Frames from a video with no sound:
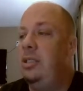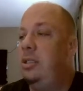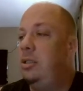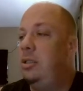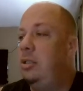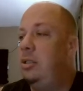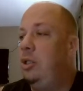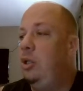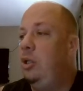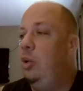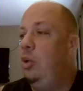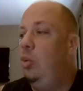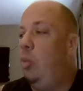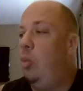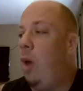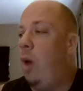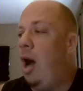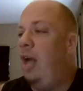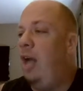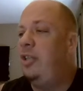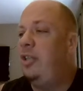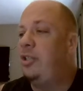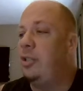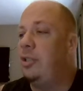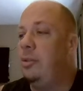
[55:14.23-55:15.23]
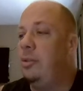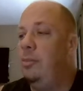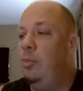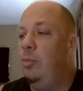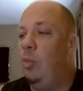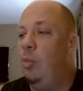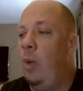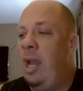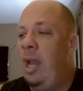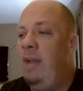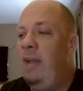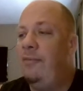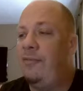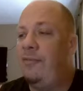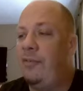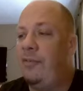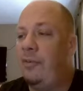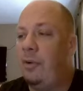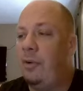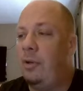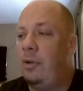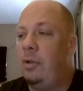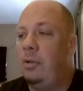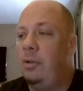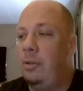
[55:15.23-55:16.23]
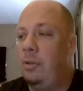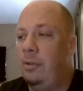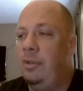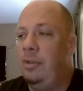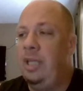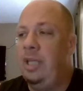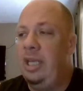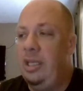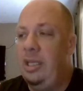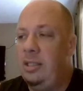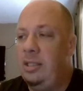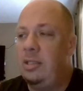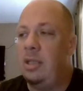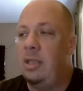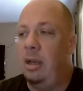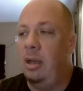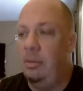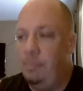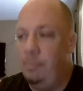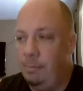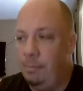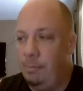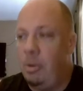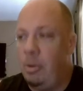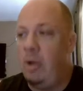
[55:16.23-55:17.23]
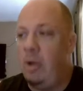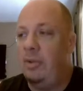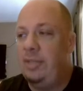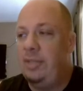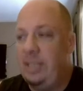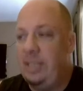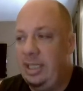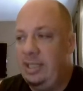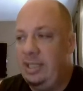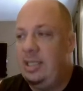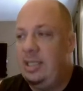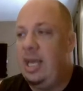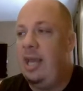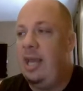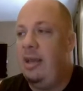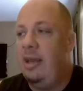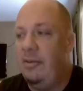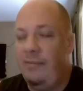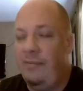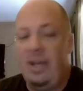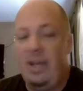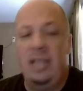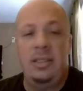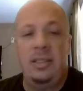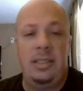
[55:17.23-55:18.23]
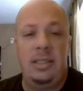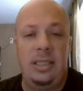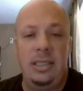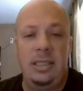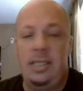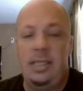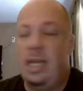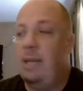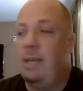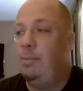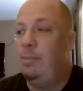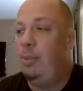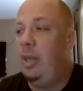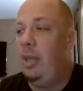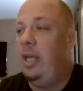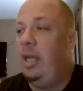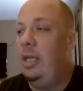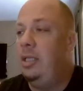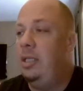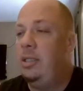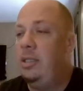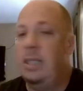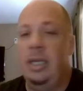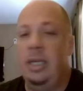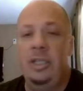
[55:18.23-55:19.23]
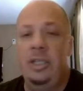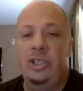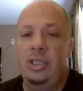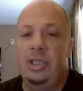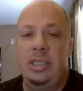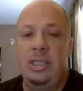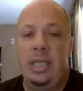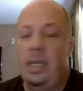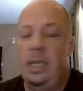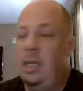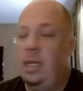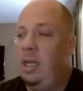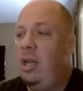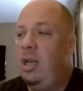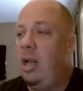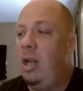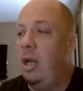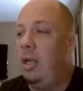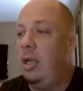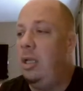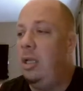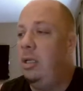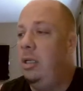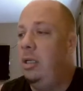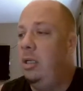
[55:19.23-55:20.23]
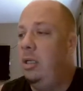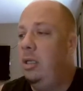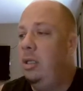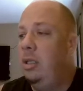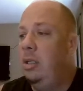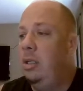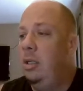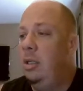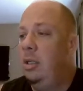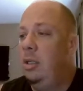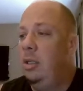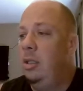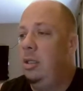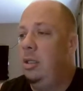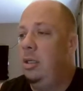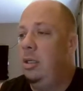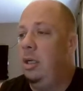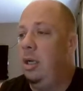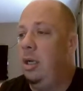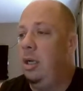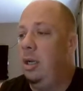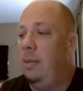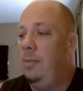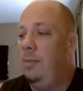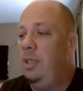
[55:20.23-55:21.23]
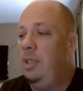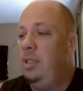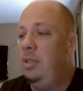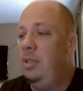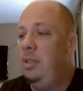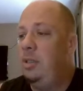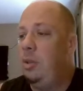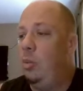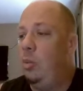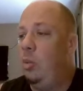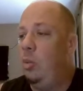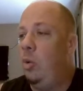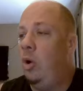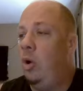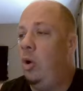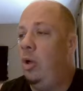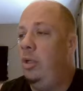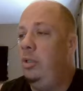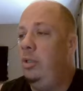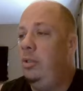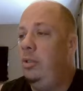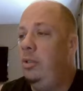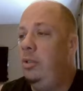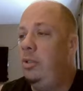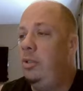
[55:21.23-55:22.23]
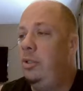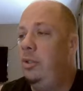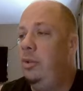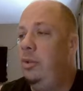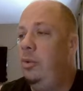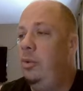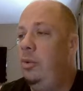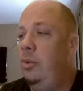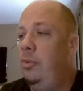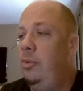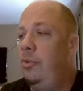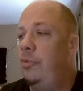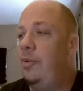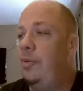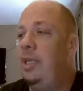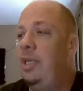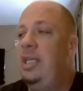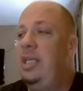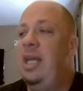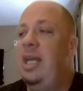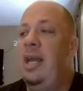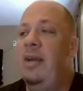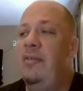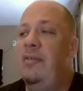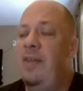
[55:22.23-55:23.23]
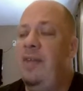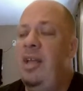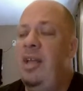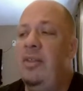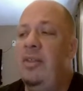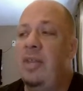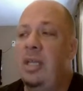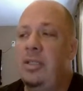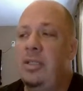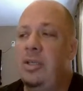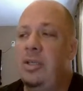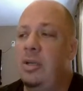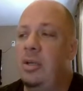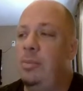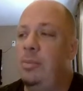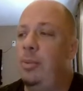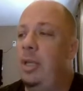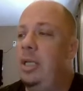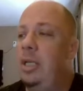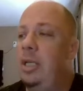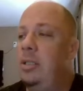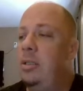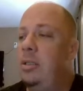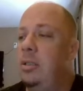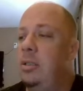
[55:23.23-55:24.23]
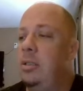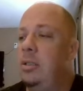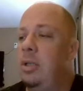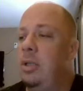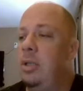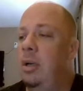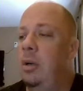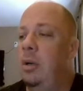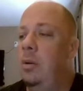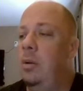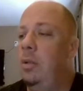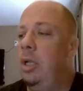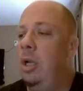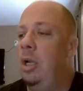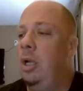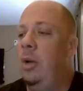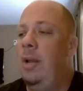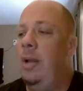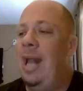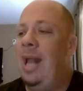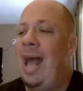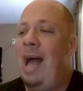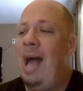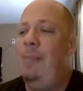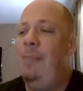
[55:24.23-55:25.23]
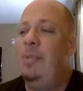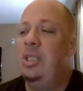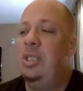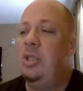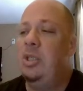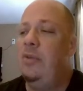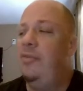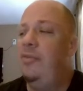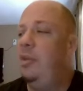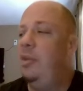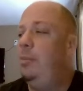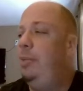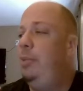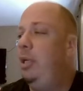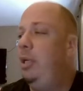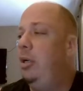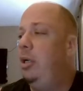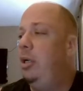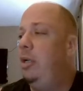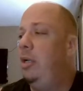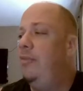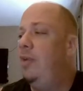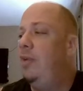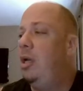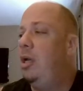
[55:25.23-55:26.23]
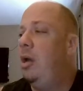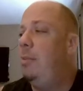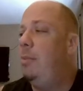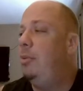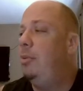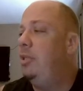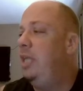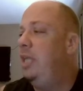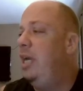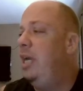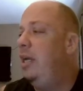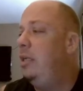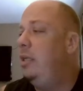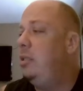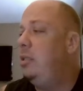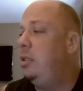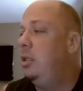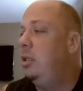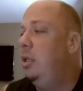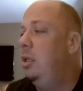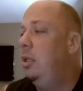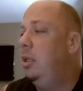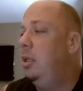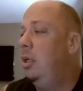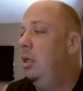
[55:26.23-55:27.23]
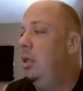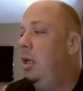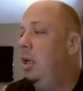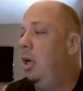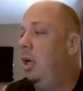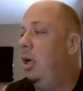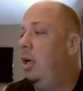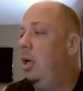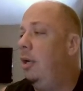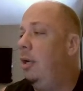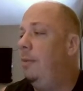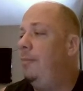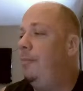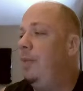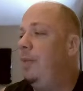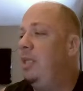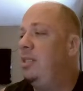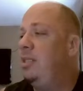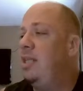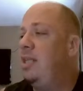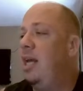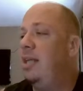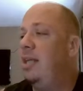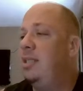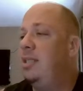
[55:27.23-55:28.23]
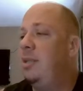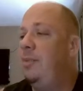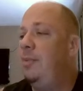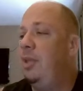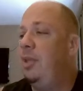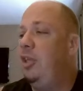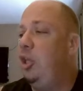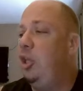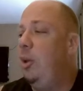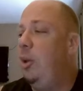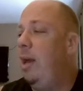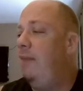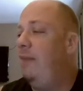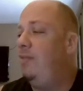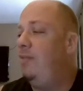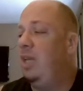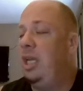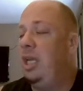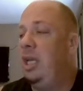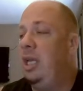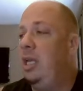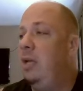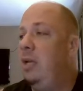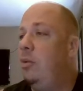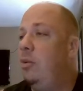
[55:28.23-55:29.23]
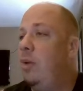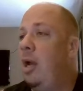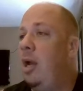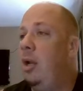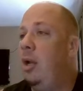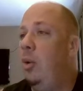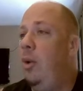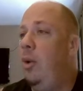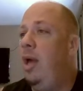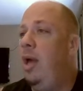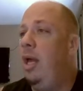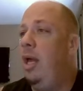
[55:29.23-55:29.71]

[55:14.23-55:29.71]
you watch them, wait for these multi-day events to take place and just get in on it. This is a 1, 2, 3 day event that took place. So, it happens over the period of a couple days. It's not something that you have to get in right away.